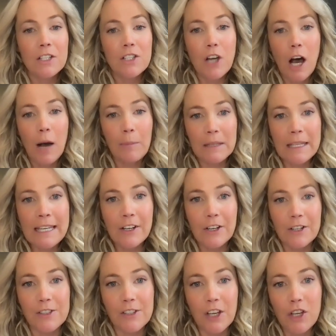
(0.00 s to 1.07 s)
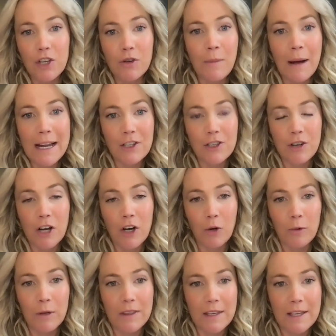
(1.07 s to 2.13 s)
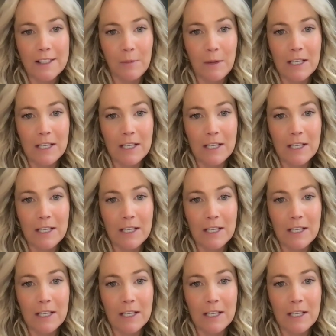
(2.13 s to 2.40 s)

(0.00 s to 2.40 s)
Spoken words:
Top leaders, you might struggle with this